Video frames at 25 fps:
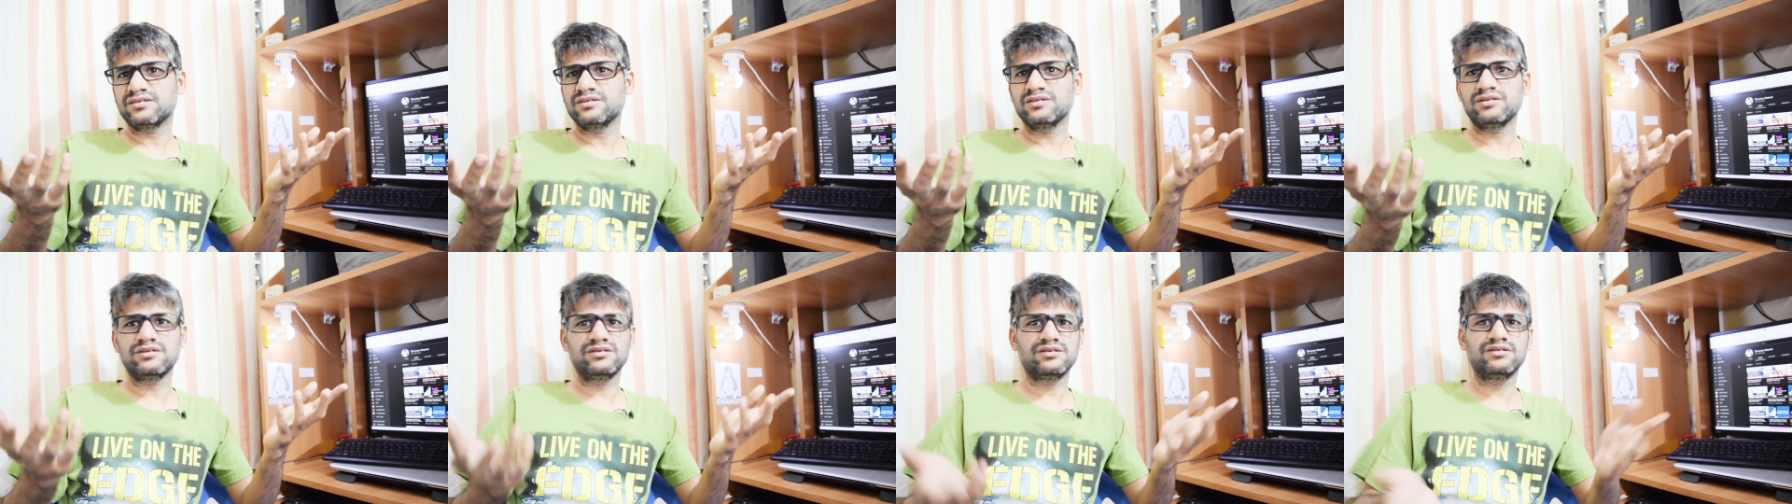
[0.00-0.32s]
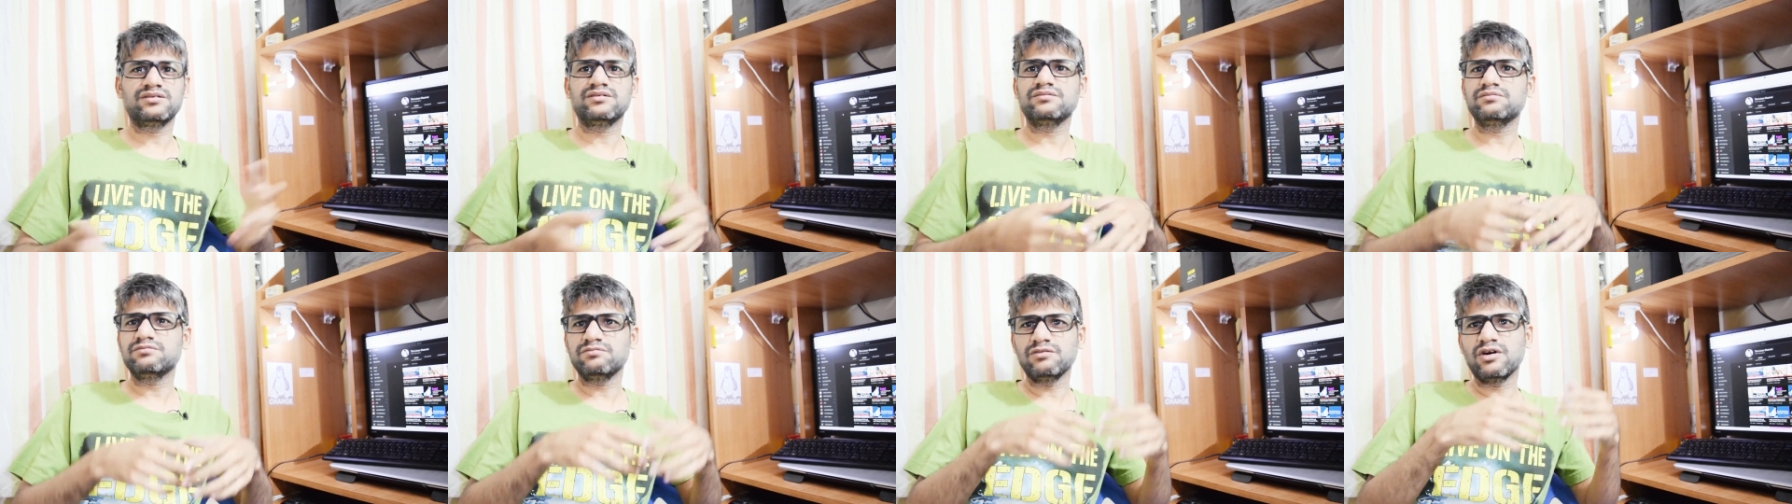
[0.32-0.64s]

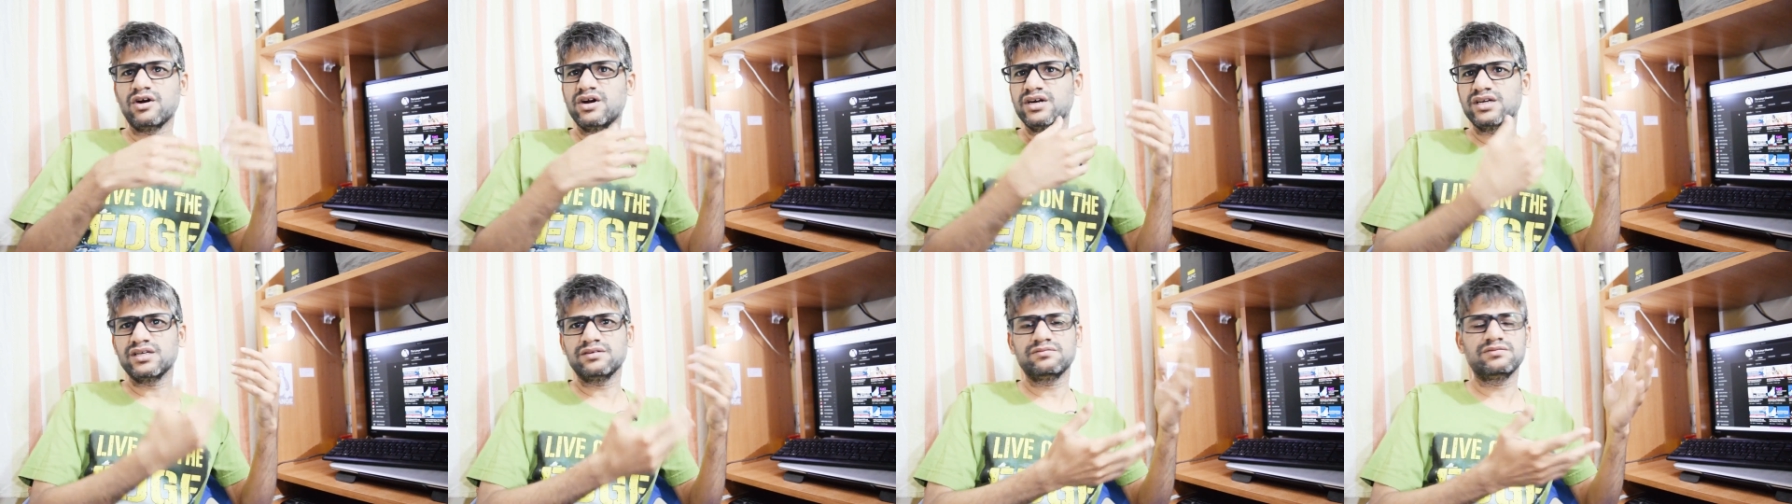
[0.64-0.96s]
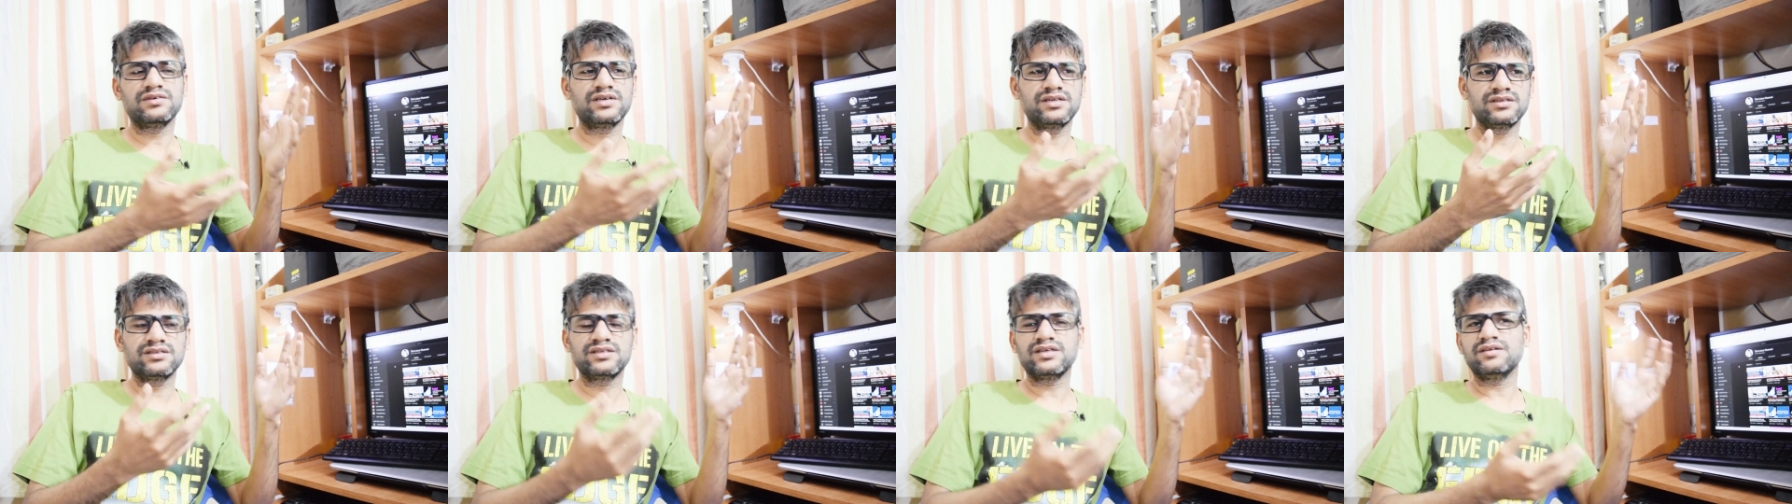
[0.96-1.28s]
So
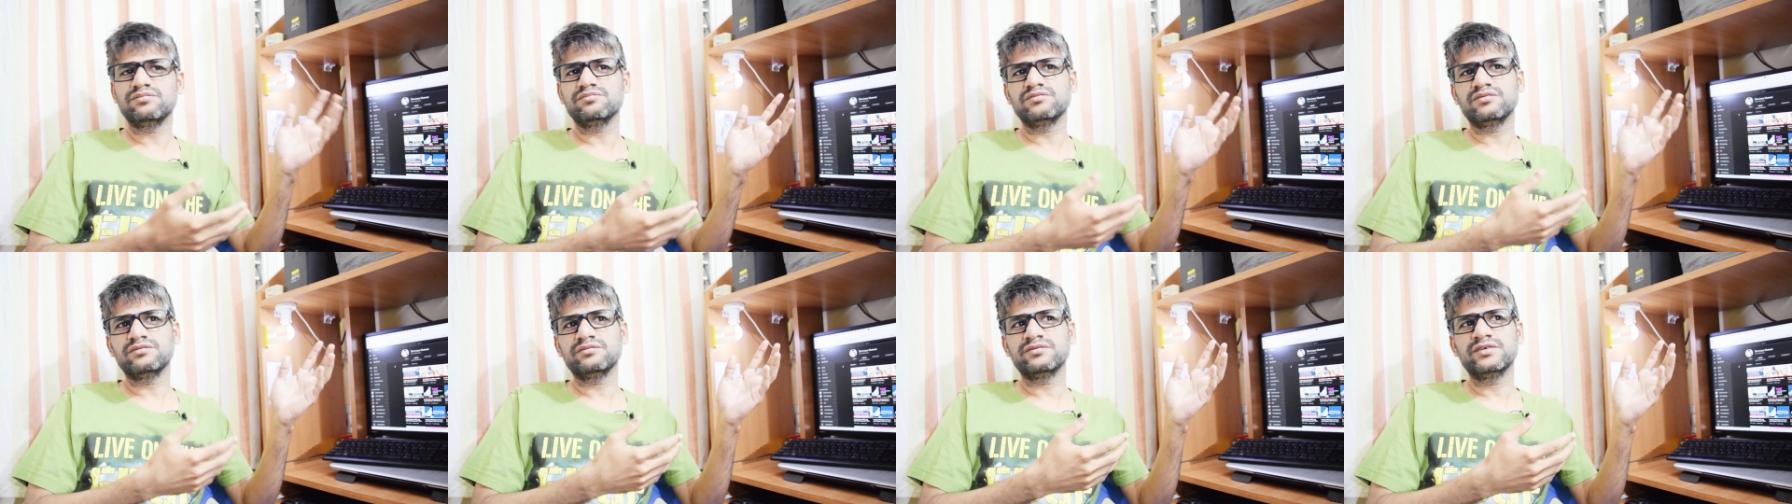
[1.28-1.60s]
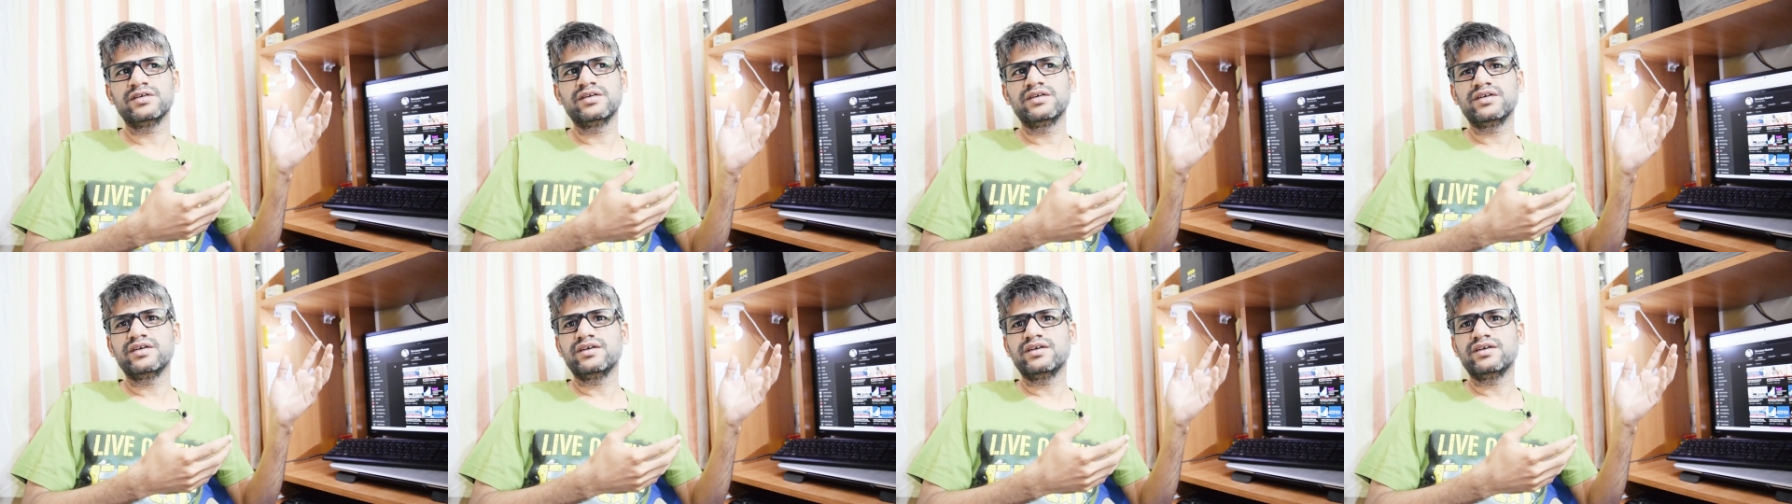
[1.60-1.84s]
whatever some